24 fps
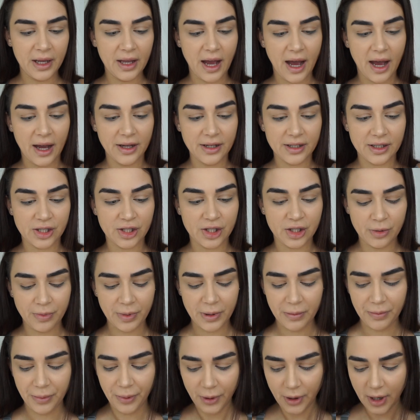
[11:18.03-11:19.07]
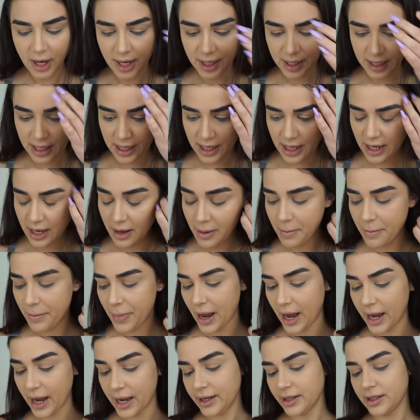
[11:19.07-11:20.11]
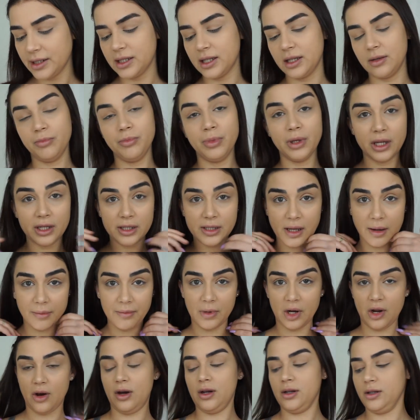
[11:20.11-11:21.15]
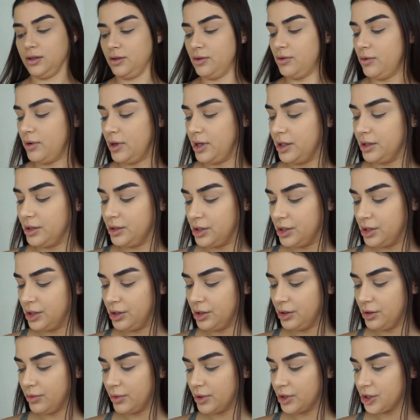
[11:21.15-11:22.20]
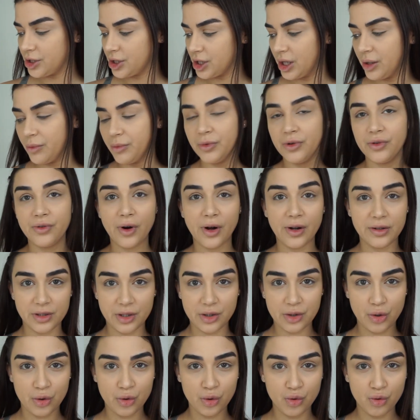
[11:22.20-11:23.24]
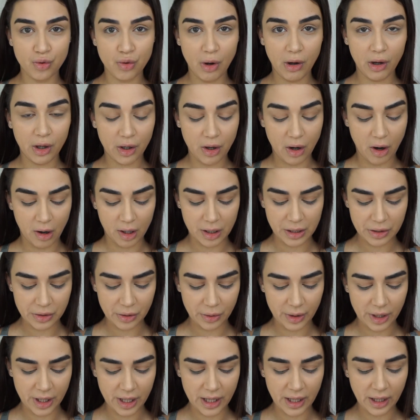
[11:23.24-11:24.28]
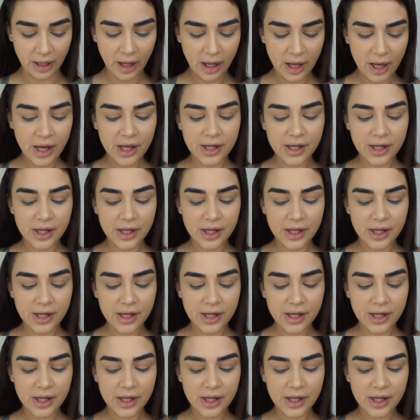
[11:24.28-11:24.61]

Yeah, it's super pretty, but because I'm not going to, we're just gonna move on to contouring.